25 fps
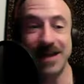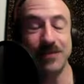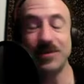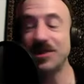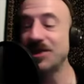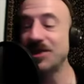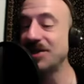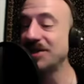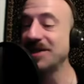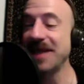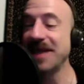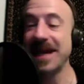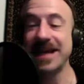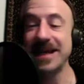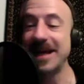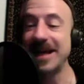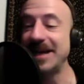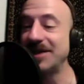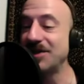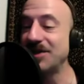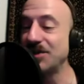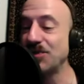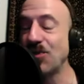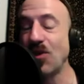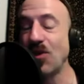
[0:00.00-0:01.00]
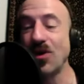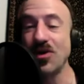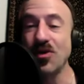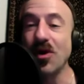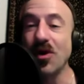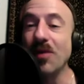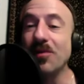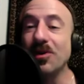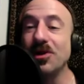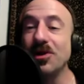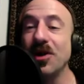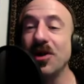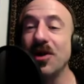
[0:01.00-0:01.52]
was just like, I just wore
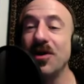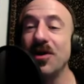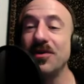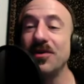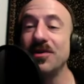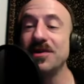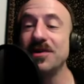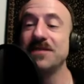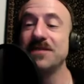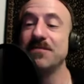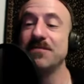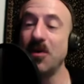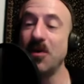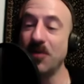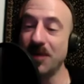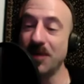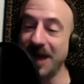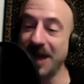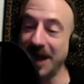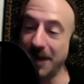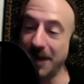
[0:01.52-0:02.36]
normal clothes, but with like a